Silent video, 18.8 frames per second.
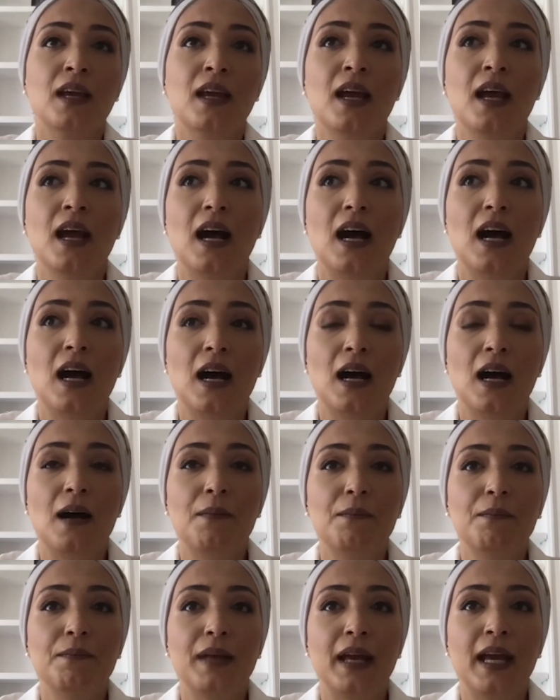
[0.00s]

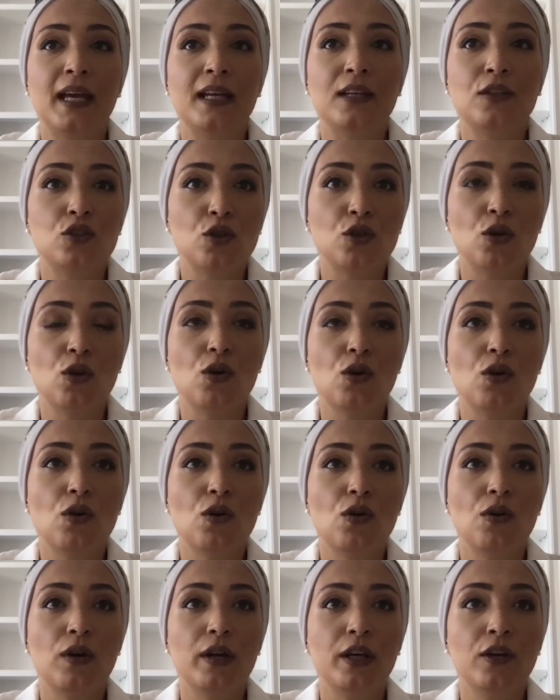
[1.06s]
And
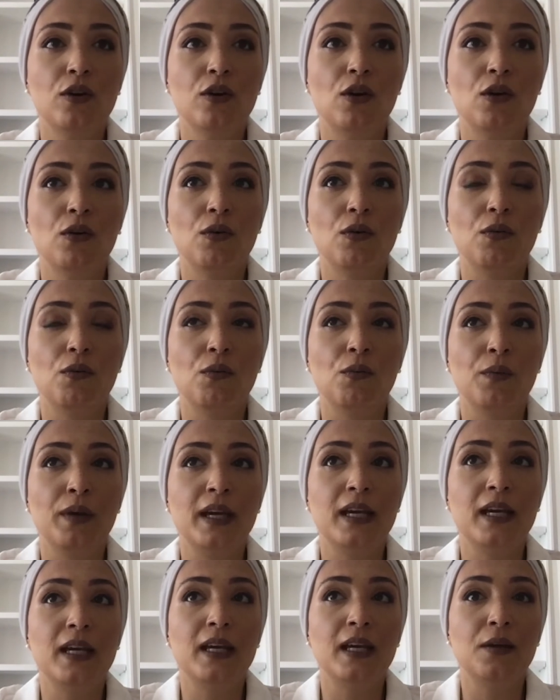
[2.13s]
so,
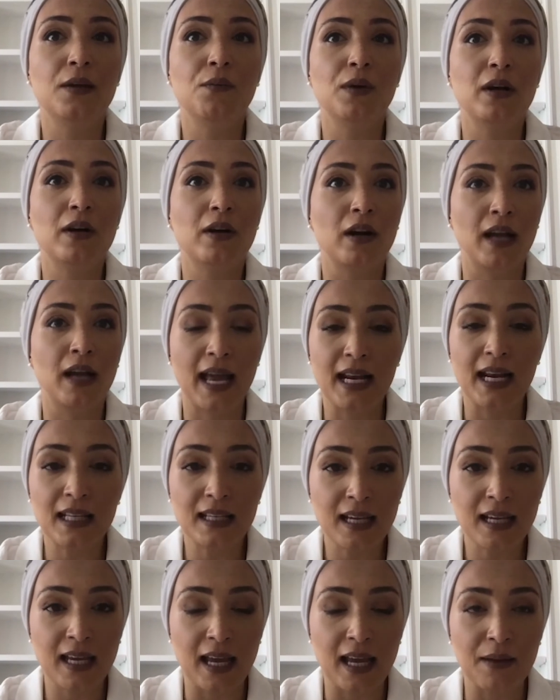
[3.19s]
we were ahead of the
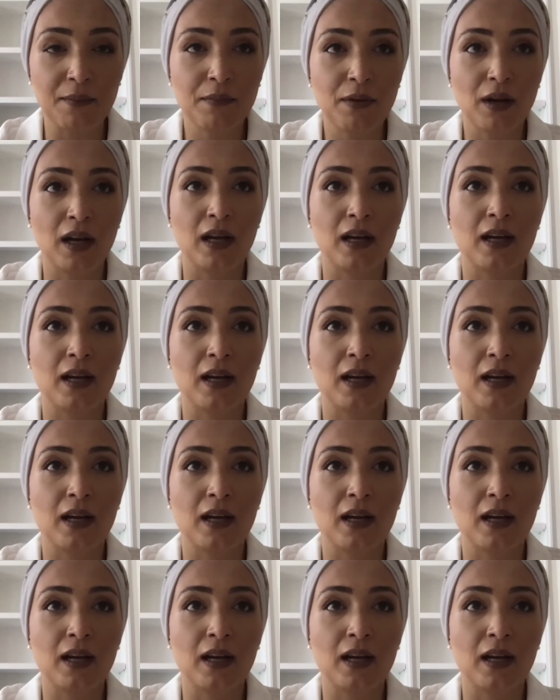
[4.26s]
game.